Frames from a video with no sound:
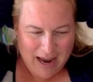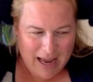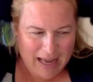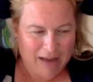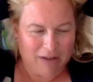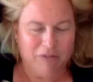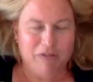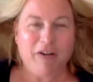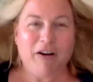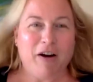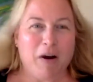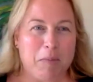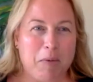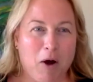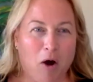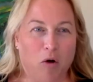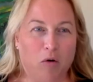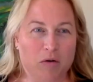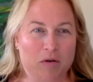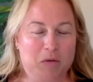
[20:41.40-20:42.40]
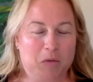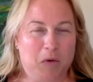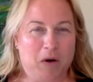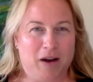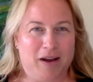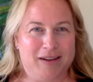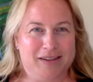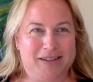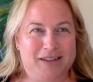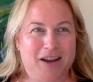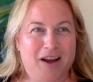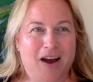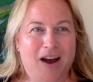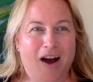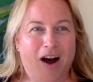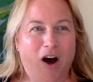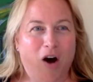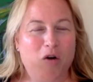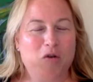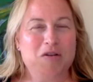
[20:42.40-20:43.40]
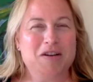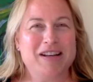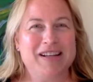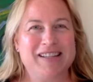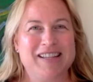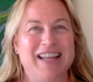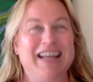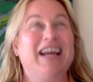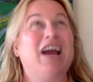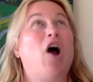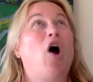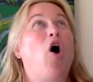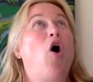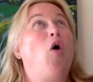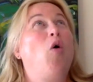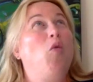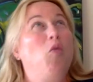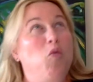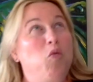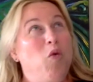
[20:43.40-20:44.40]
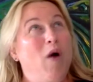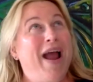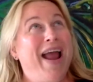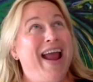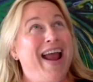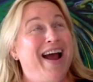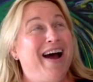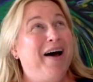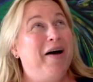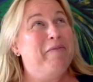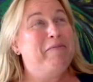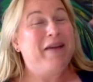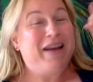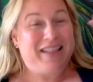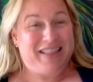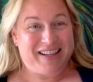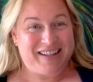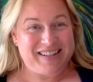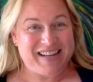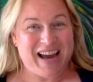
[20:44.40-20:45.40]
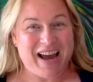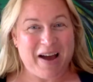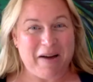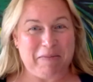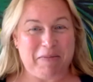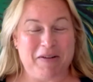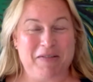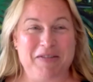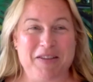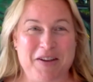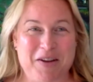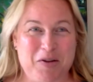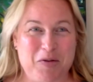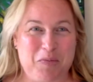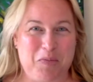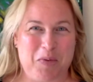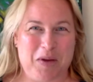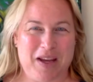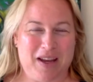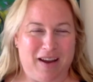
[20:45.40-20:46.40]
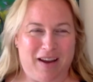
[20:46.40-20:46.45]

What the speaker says: how far up Houghton was. Houghton is like way up at the top of the UP.